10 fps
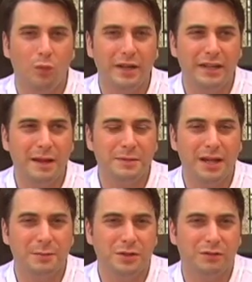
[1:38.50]
When it came
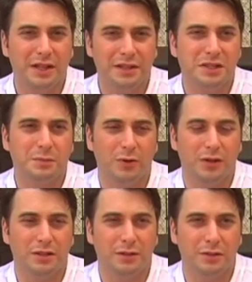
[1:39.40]
time to write this
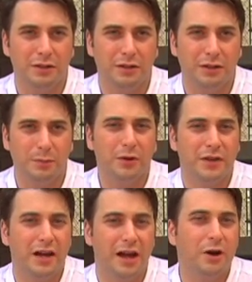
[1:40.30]
book, the book
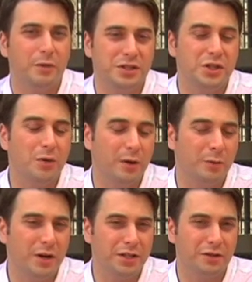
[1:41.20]
that I always knew I
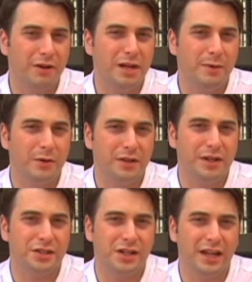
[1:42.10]
wanted to write about
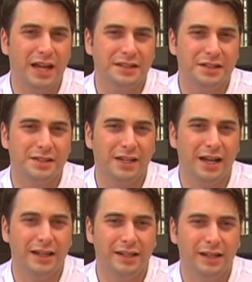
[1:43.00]
Yiddish, I had to
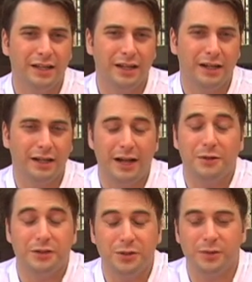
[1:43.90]
decide how
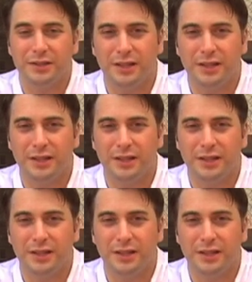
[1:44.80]
to do it.